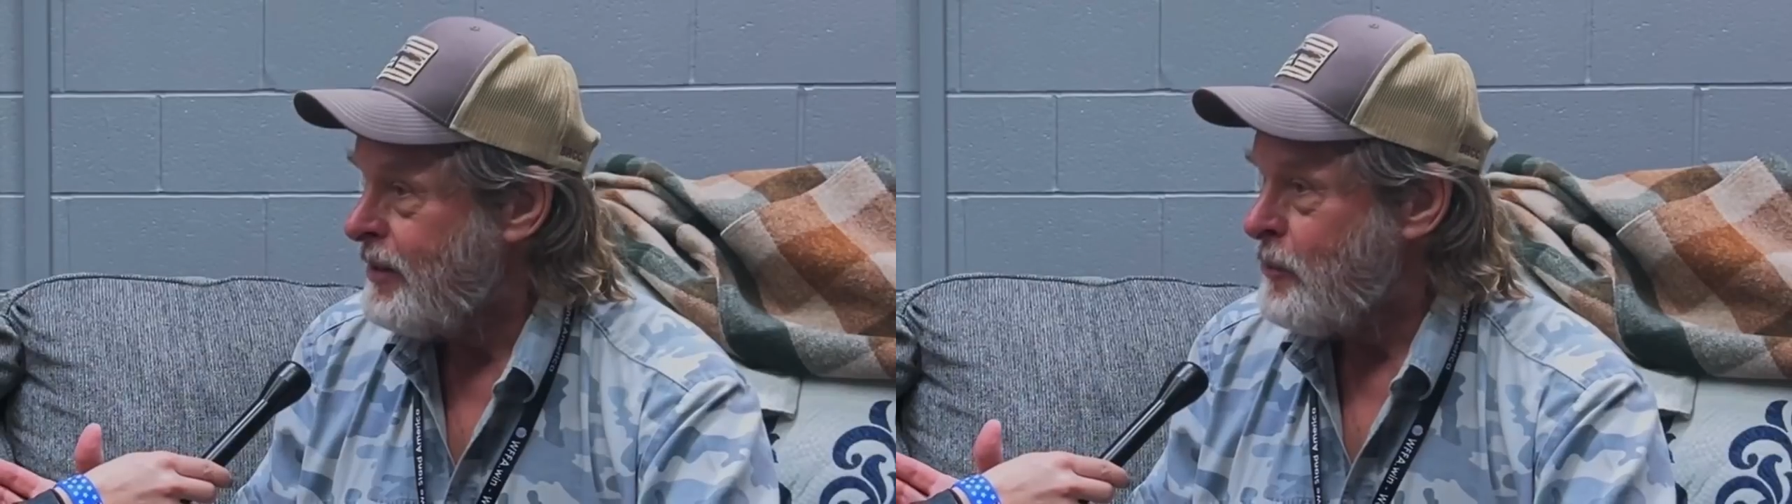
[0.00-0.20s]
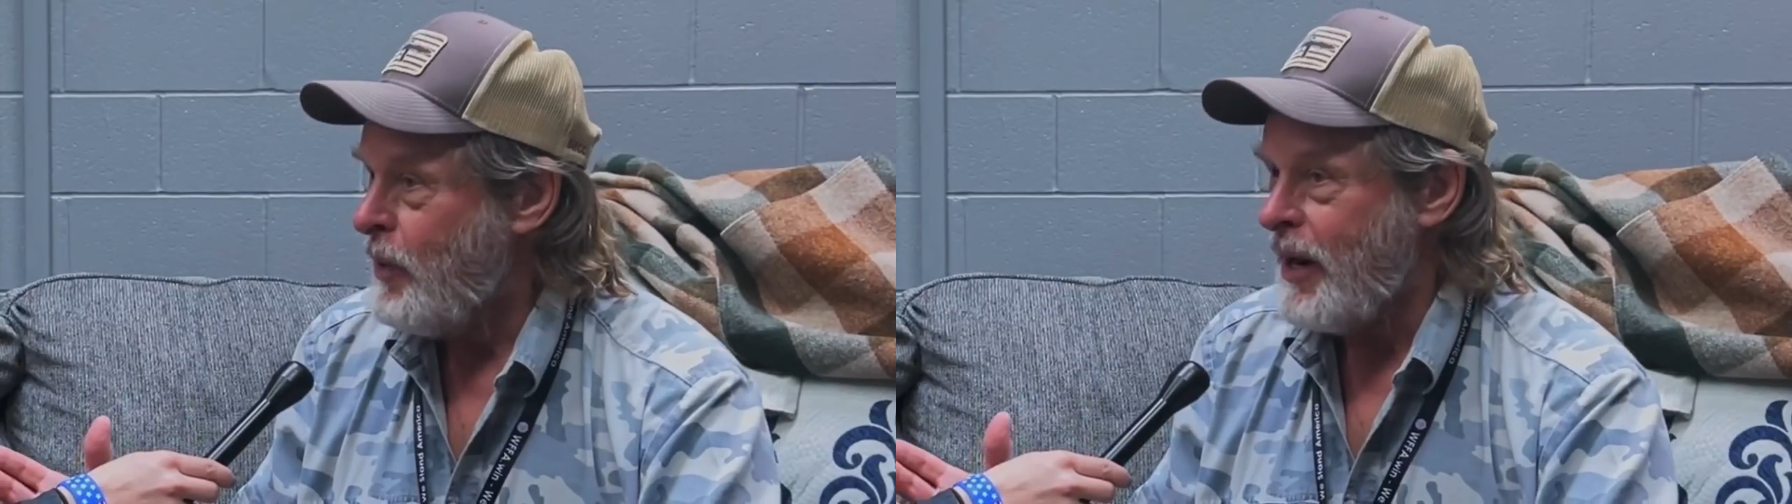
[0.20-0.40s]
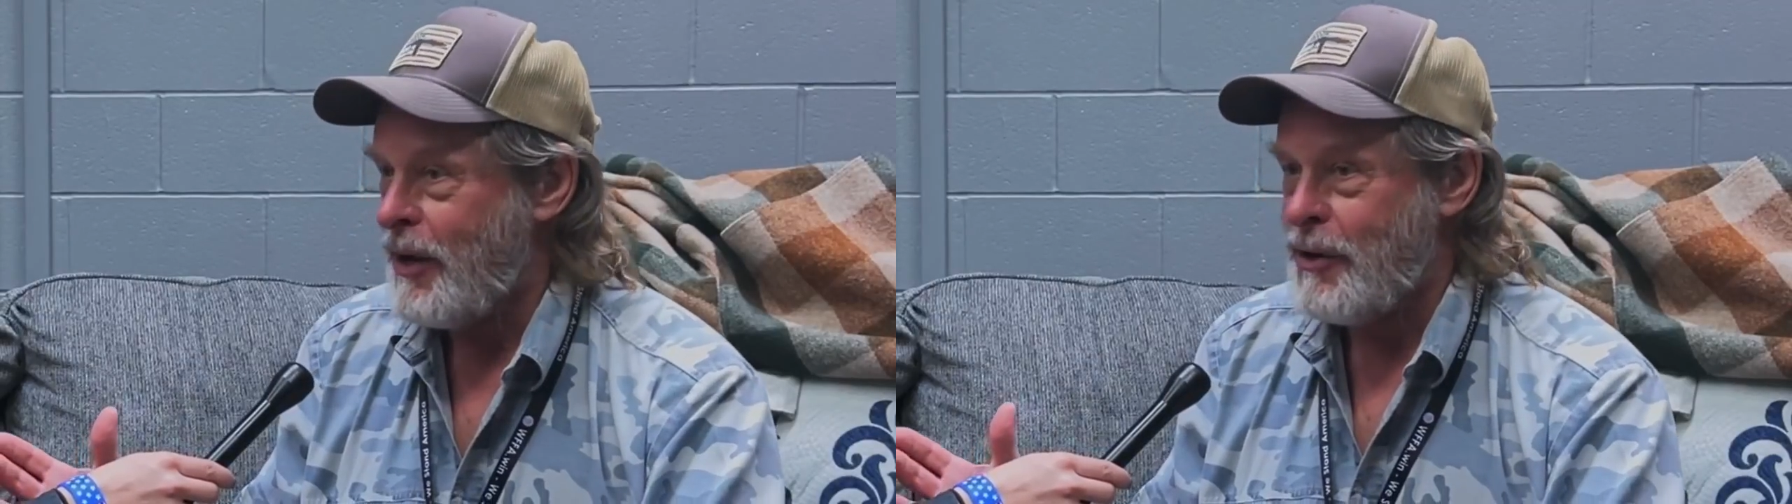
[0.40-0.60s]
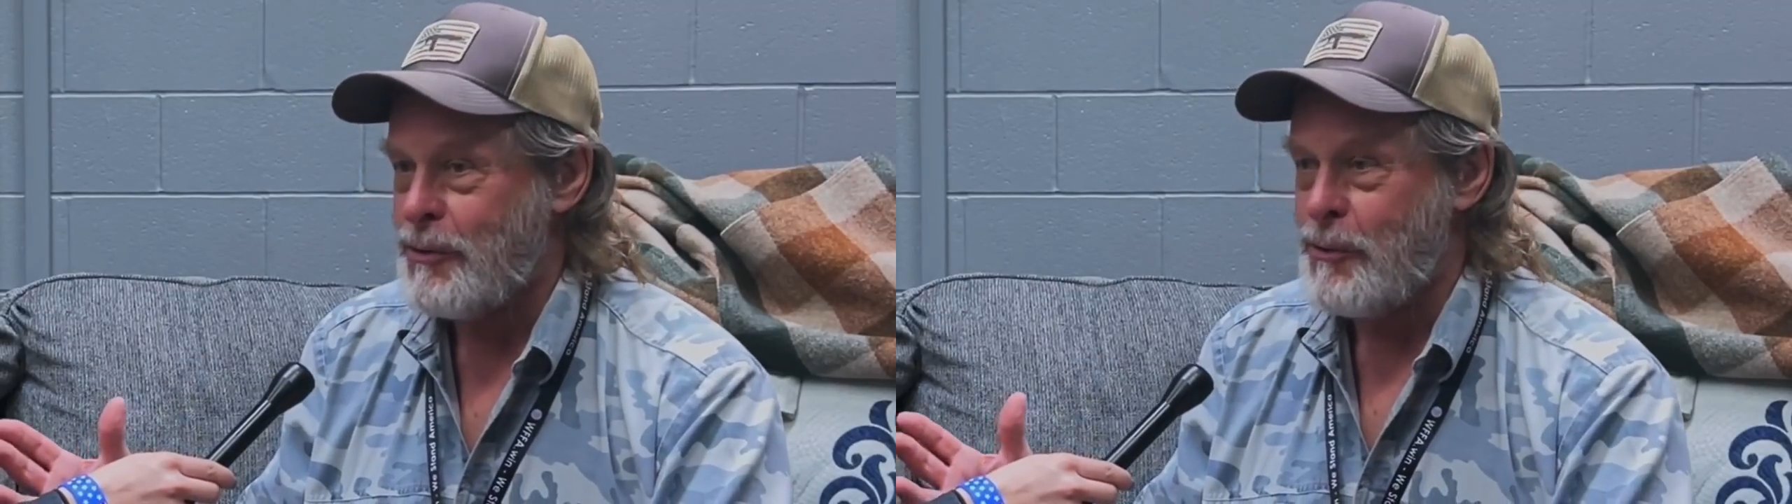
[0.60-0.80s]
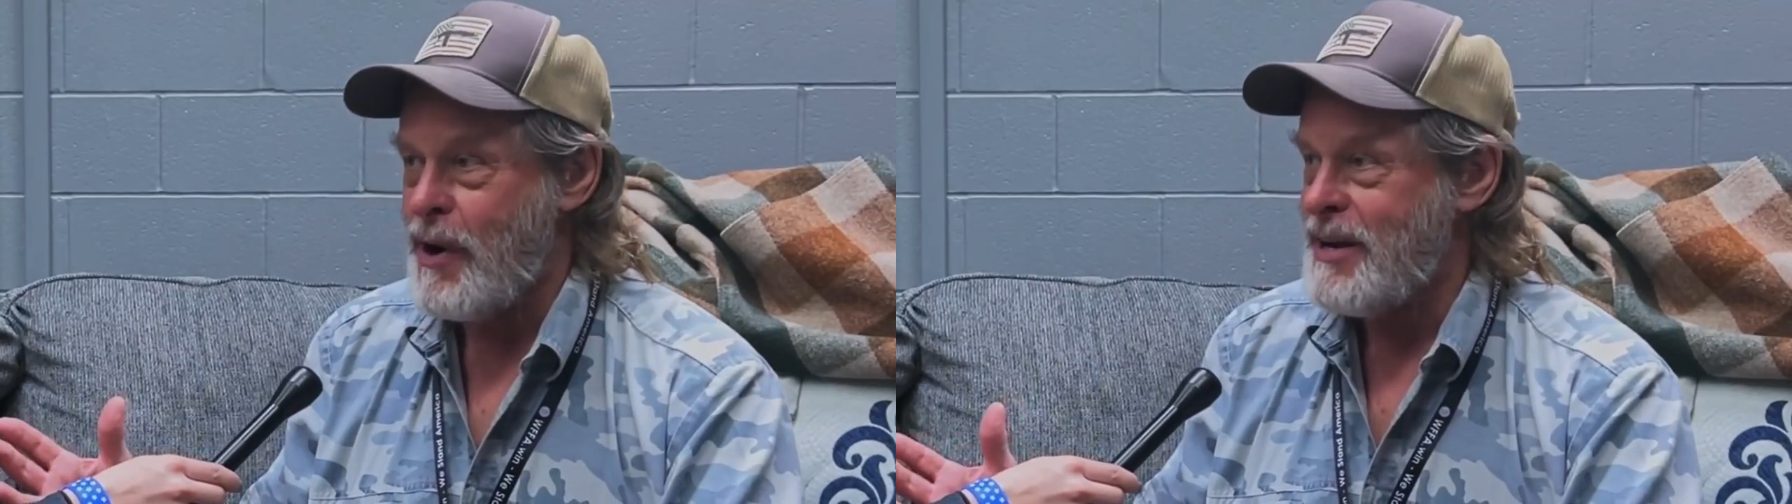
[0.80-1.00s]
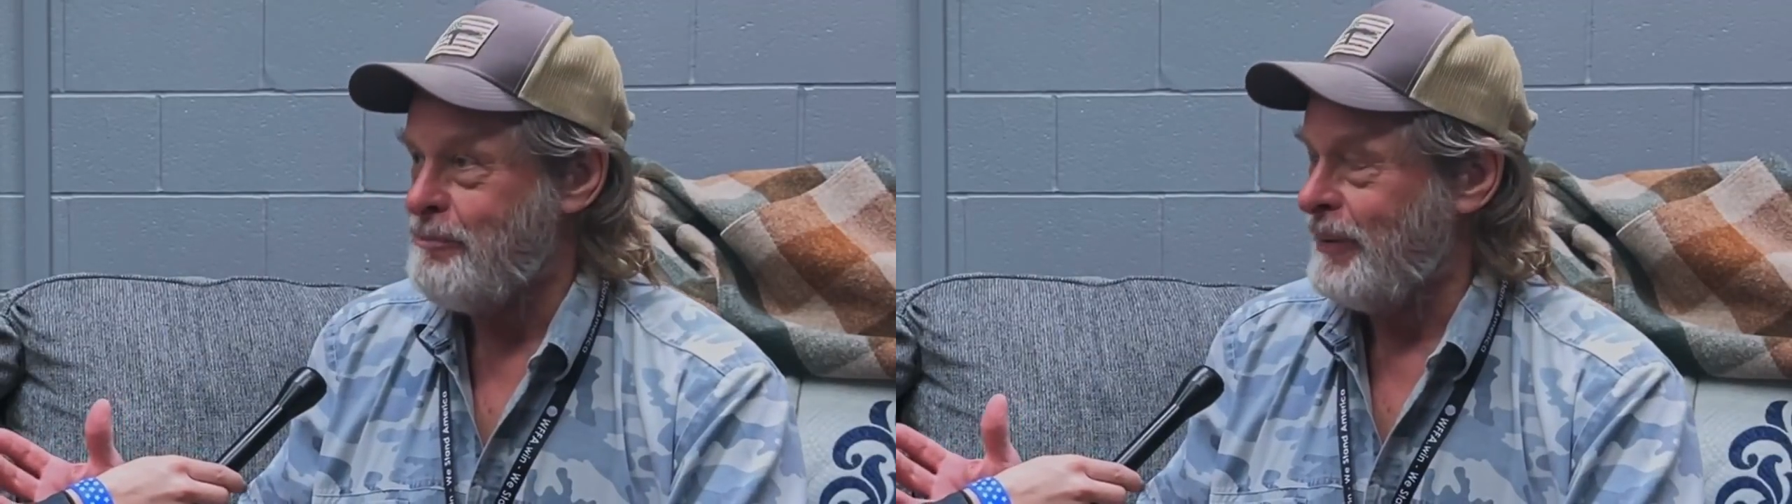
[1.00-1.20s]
What a great